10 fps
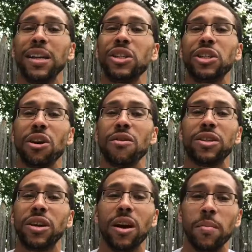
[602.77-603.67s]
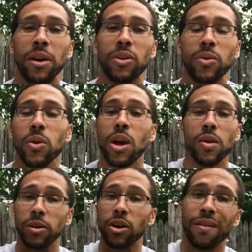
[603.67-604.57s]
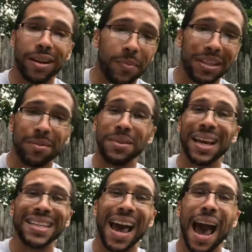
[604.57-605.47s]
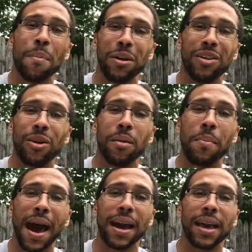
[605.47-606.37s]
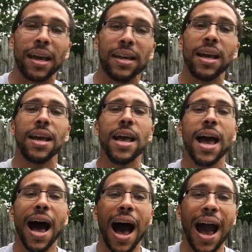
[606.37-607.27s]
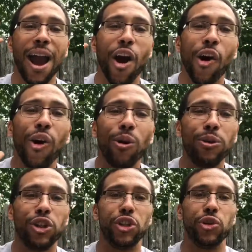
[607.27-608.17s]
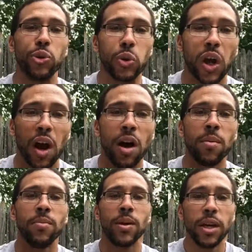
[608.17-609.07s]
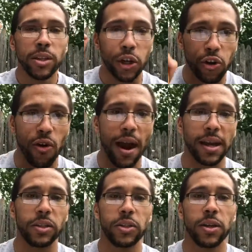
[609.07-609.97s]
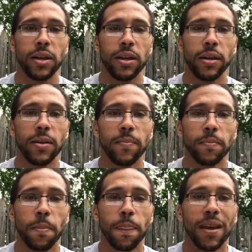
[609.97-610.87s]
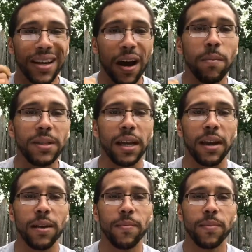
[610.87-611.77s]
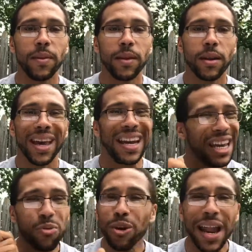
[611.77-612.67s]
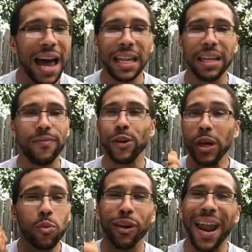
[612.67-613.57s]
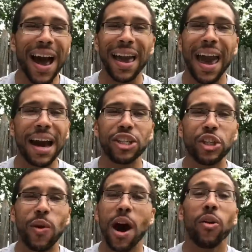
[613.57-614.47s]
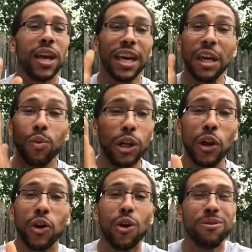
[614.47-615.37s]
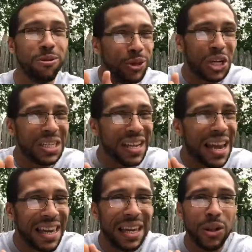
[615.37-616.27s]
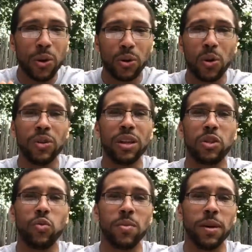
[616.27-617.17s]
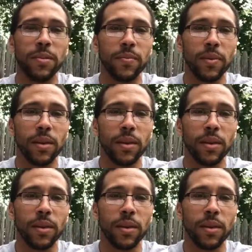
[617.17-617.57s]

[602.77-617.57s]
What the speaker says: and he's stirring something in you, there's already been some things happening on the back end. I urge you, come to Christ. Come to him. And he will not leave you. He will not cast you out. He will look on you just like he looked on this woman.